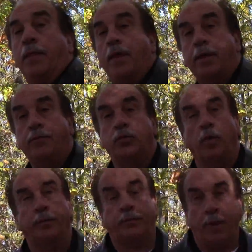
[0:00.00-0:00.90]
Thank you for
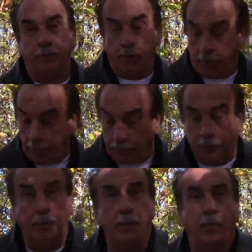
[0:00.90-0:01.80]
joining this afternoon.
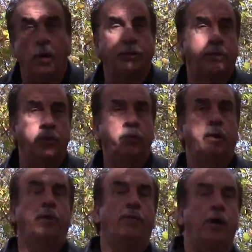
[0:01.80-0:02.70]
this will be part
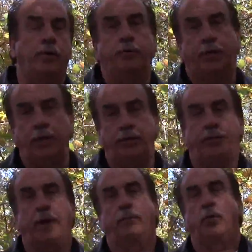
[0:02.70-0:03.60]
two of our new
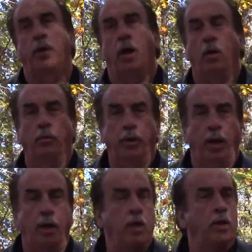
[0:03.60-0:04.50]
teaching that I'm doing on
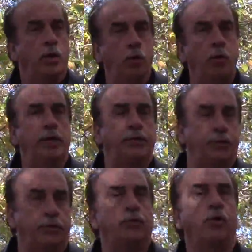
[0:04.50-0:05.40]
uh, who is
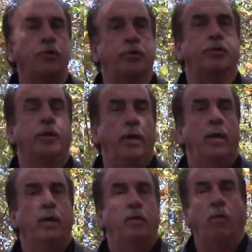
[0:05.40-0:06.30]
the church
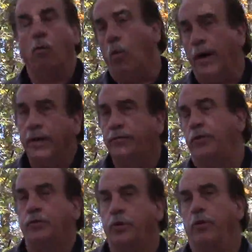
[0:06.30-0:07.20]
or what is
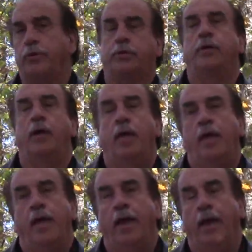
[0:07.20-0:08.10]
the church.
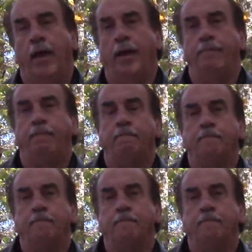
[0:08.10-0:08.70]
Um,